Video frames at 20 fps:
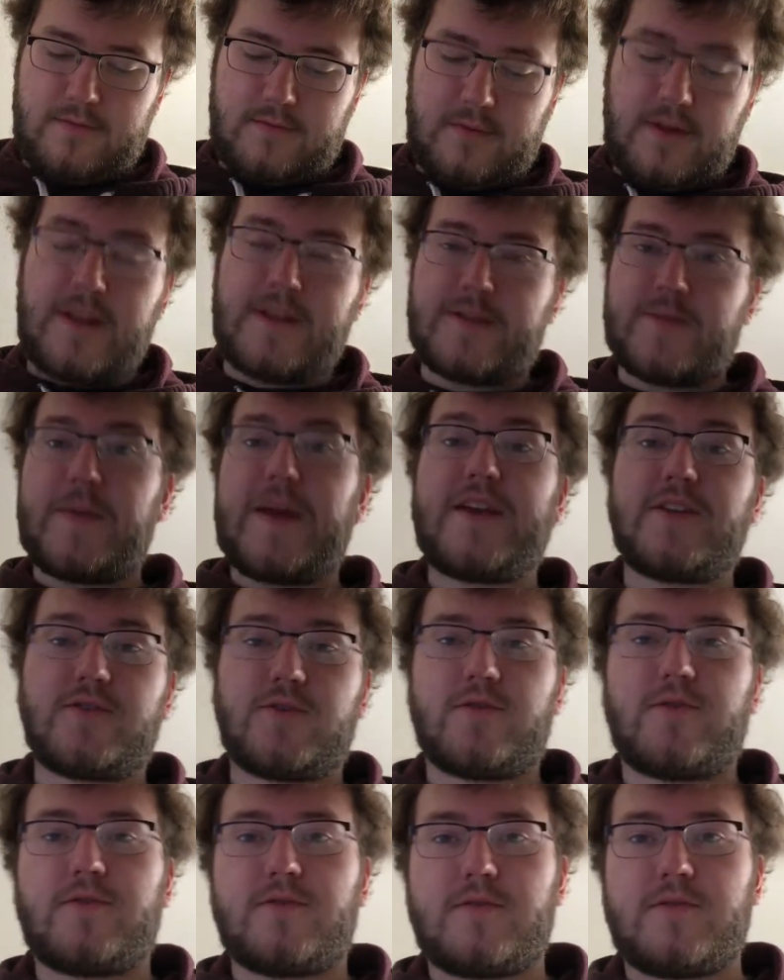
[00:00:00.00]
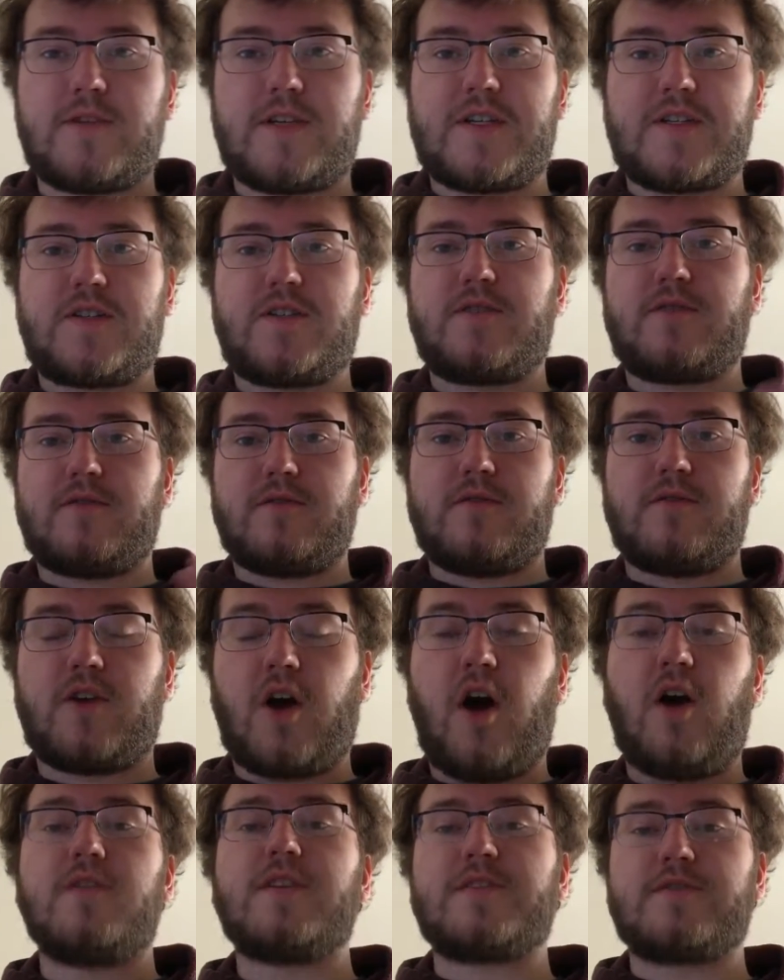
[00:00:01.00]
Spandrel is
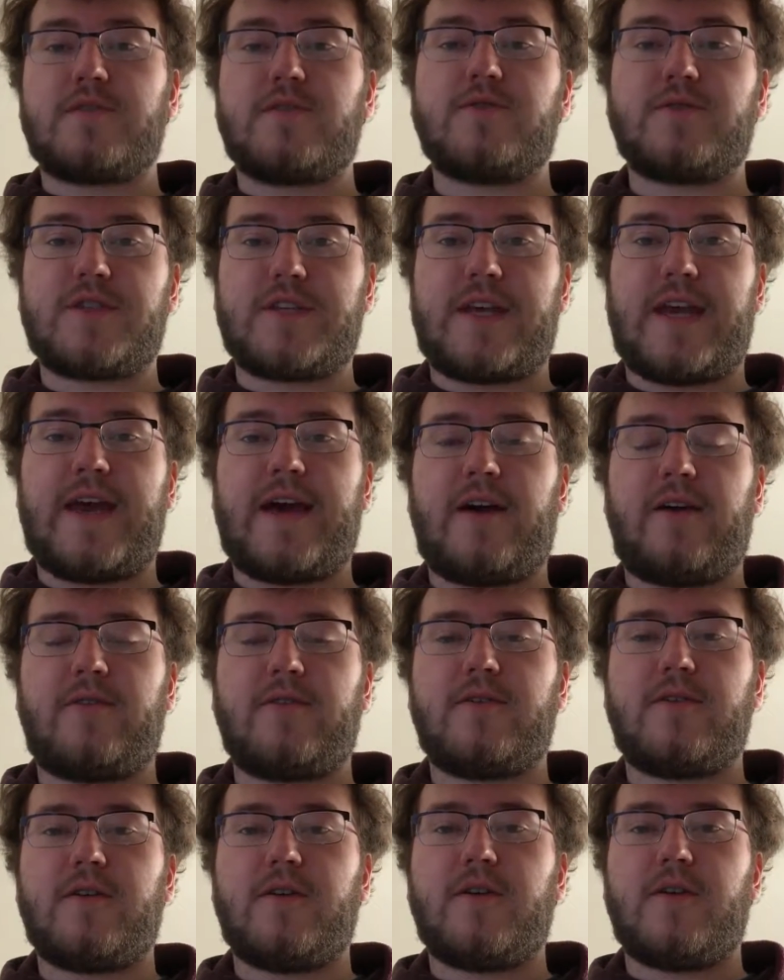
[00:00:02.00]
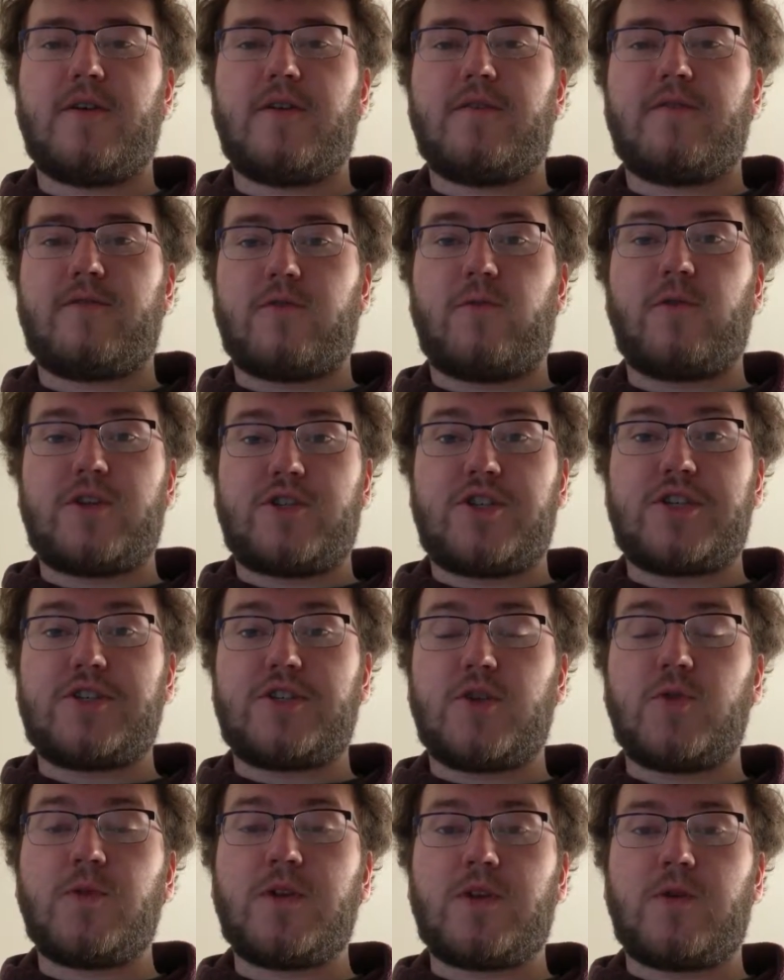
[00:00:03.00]
calling Lucy out for what she's
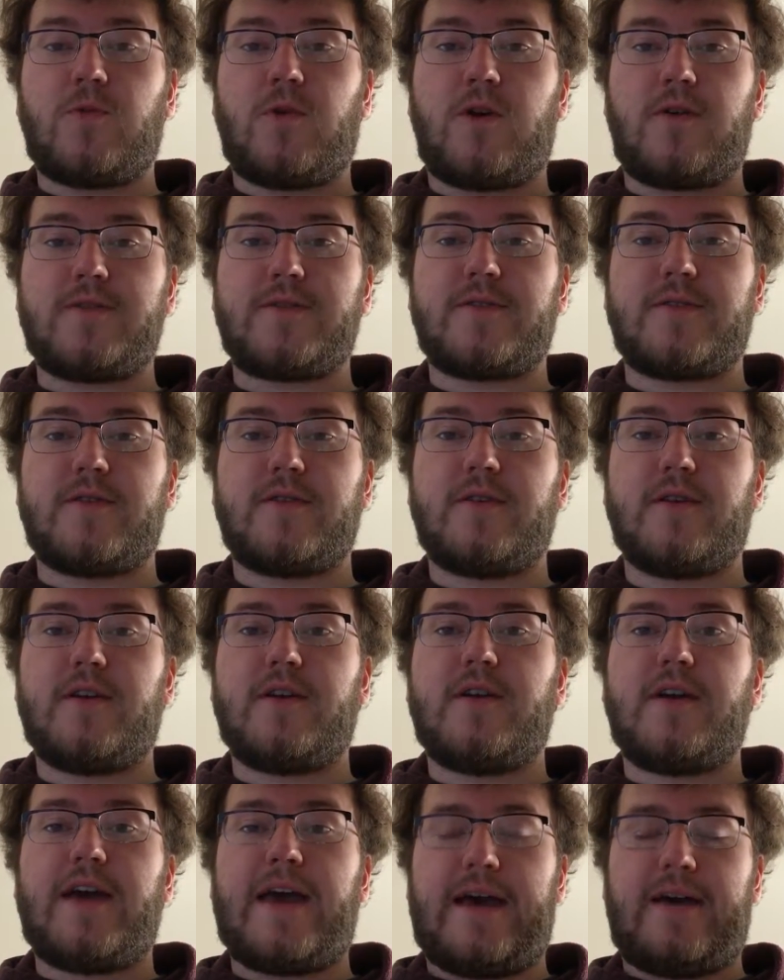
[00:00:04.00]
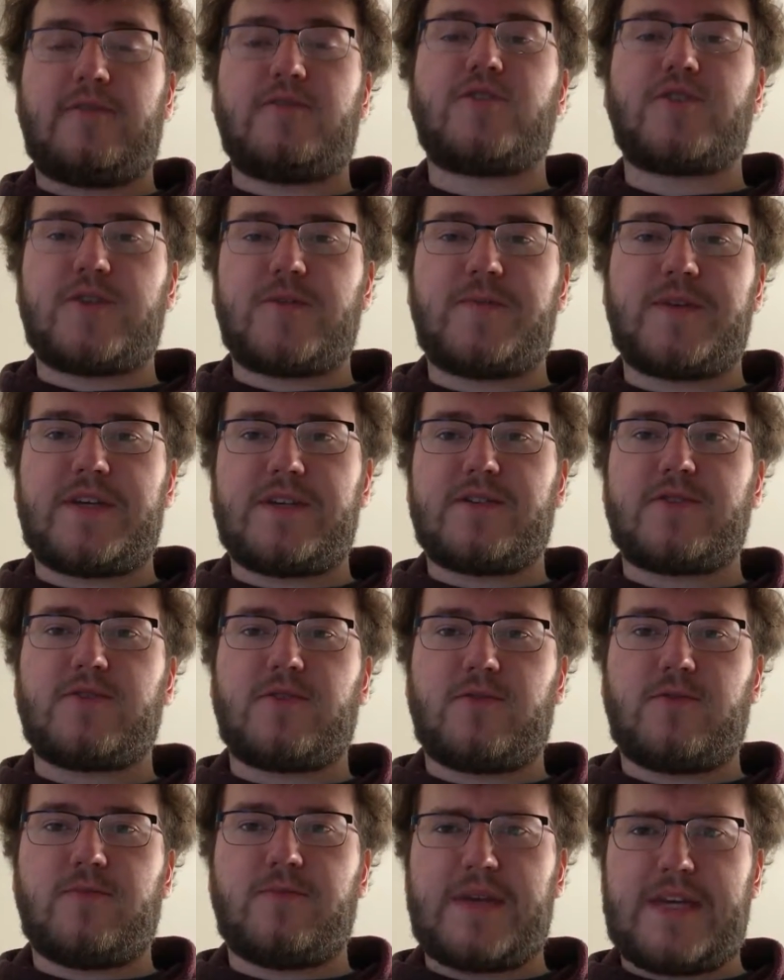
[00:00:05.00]
doing to Walter, how she's being
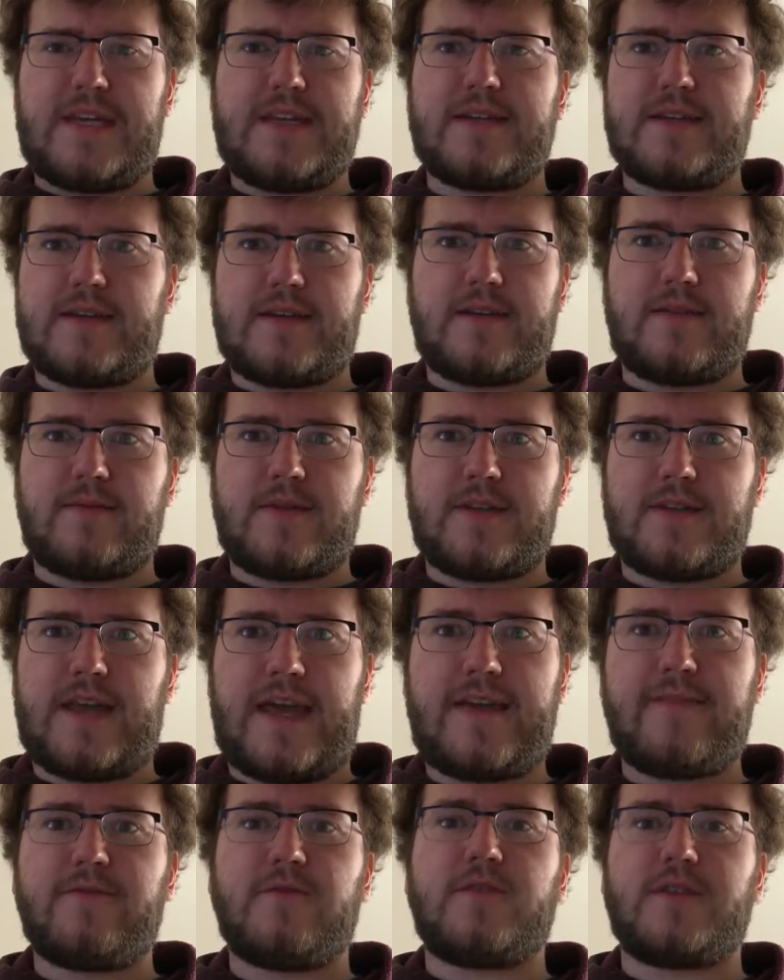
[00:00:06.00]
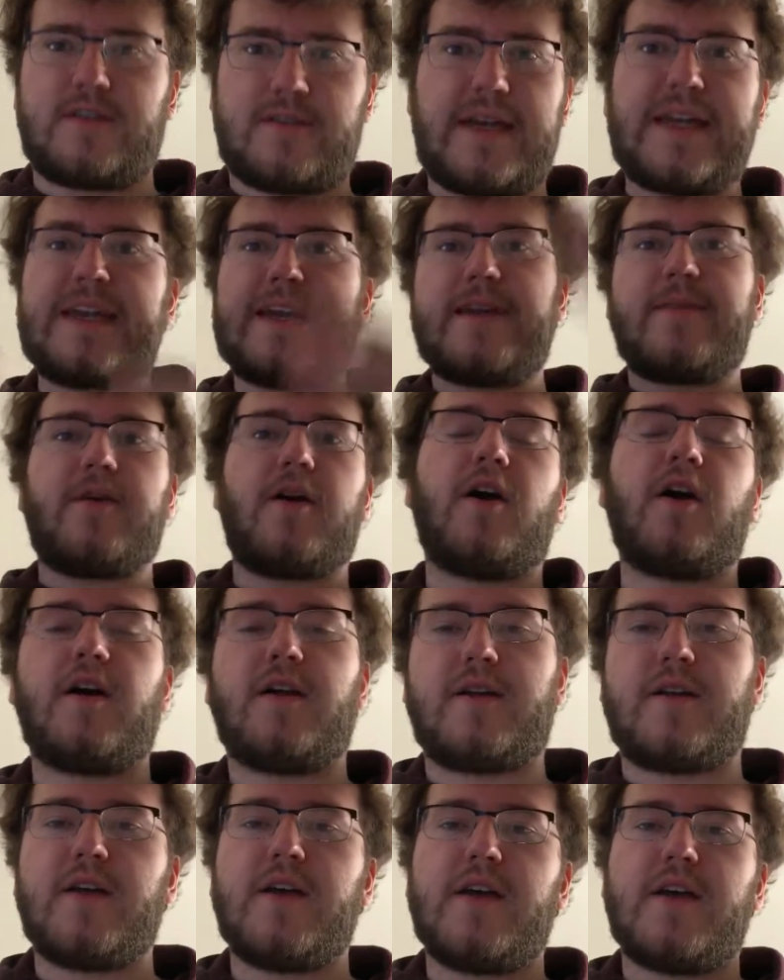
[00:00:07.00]
so mean to him and hateful and leading him
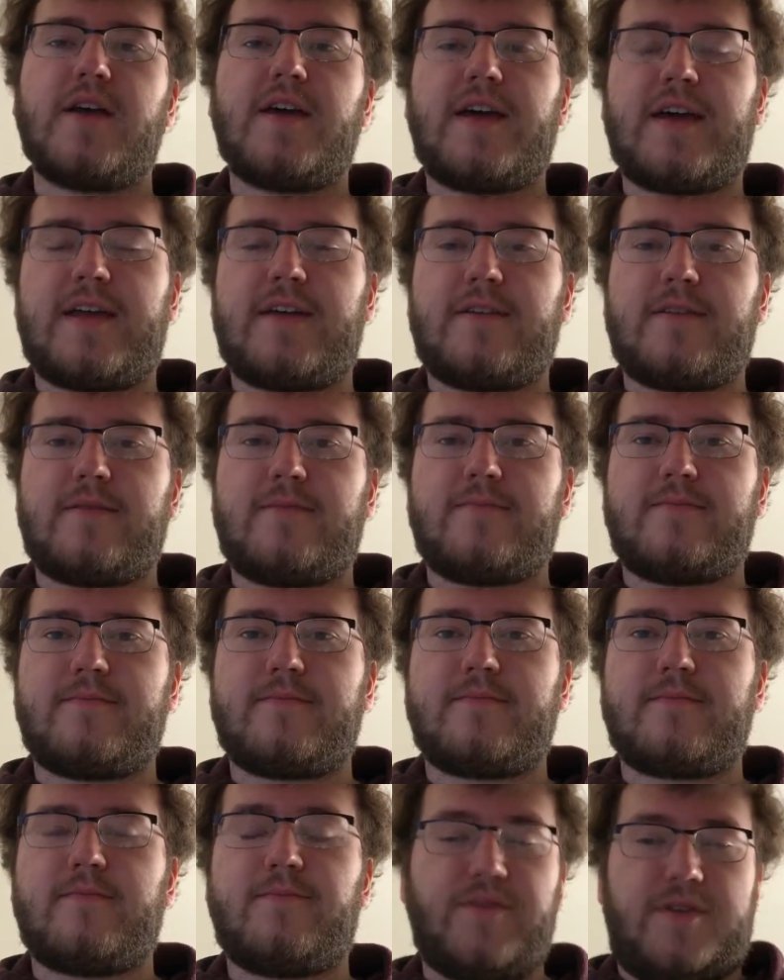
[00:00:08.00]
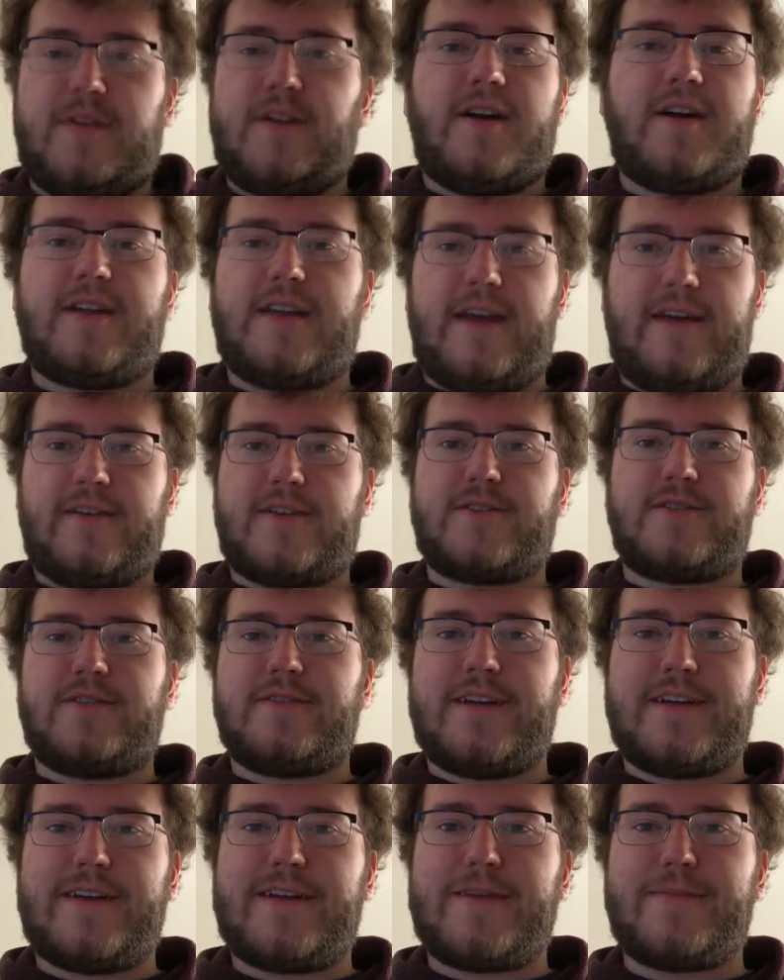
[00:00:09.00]
on, and but not actually
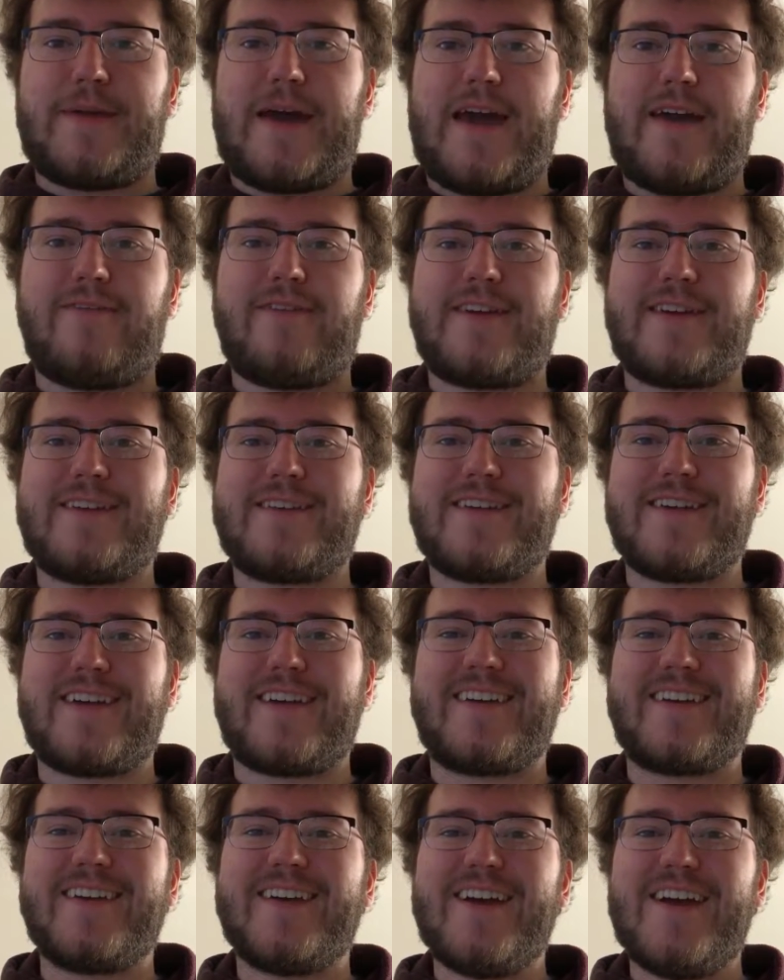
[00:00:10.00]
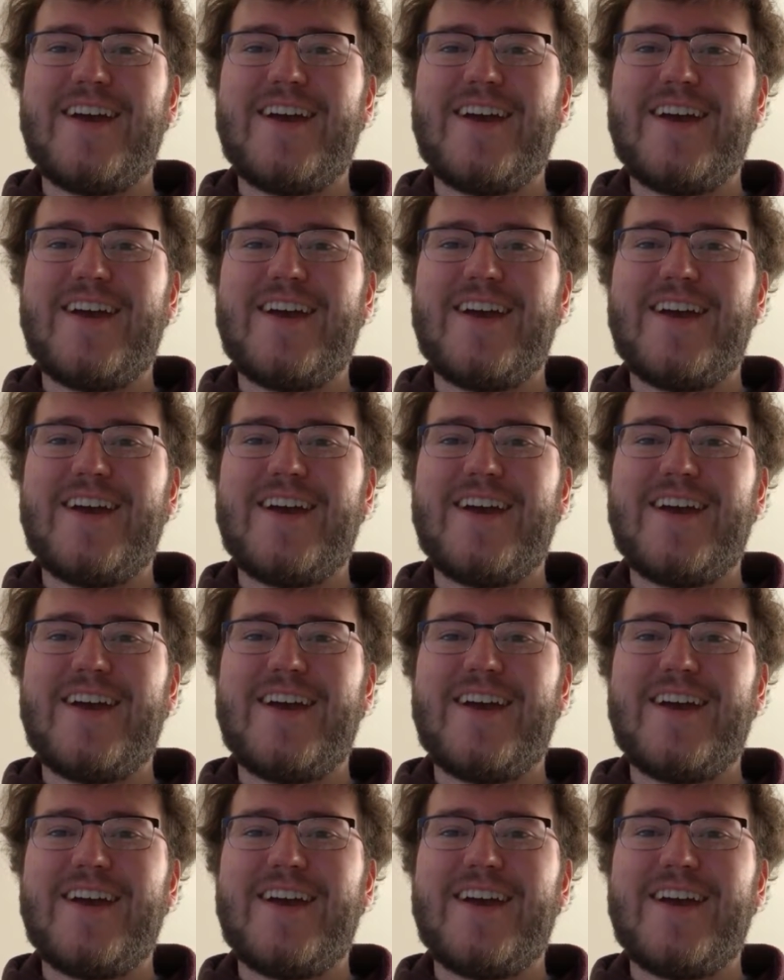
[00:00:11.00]
letting him have anything,